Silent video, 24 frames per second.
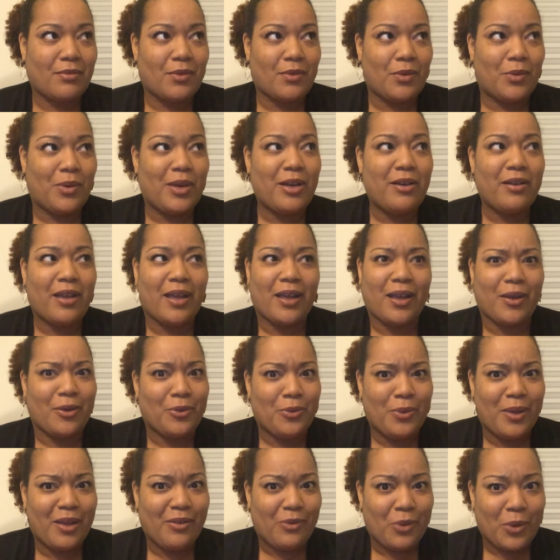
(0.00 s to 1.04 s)
wondering, could
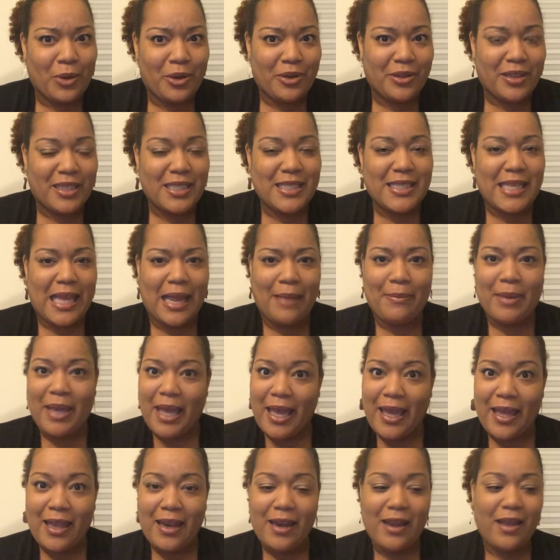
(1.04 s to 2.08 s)
we have ordered the same
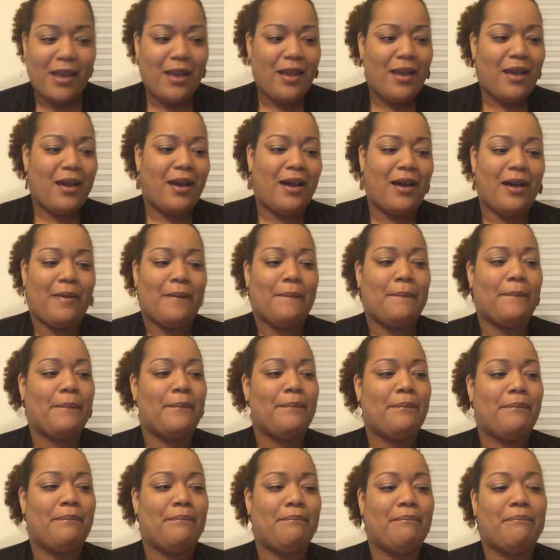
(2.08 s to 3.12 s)
kit?
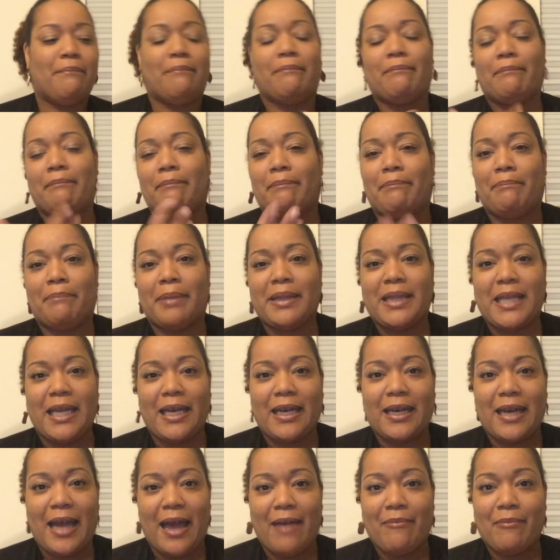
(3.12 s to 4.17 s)
But they
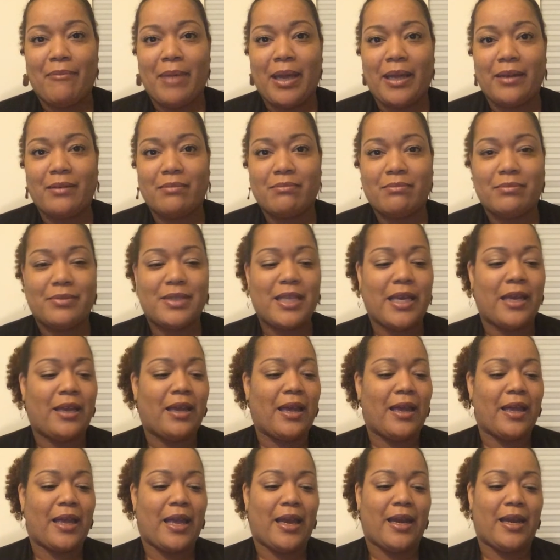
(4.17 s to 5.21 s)
didn't have mine.
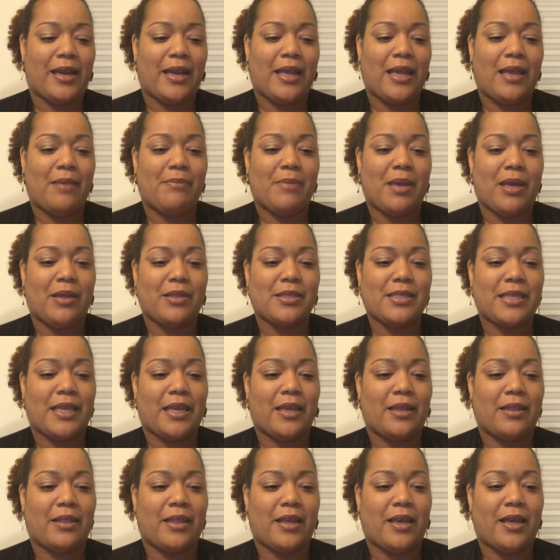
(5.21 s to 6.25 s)
I got an email
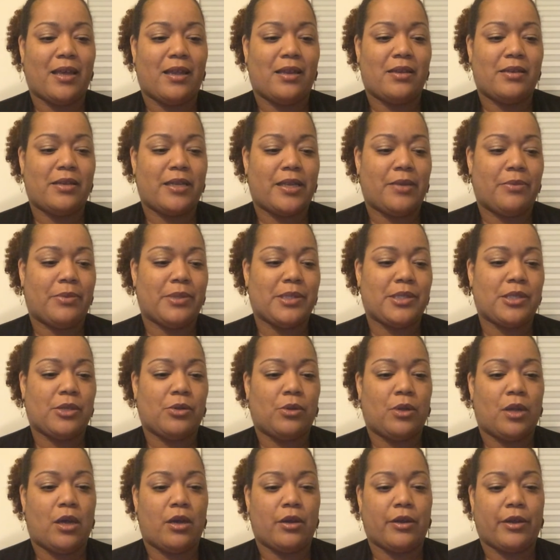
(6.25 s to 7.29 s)
saying that it was no
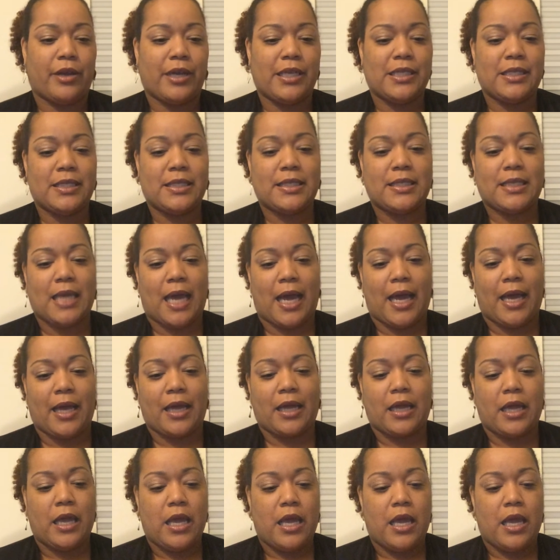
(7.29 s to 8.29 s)
longer in stock.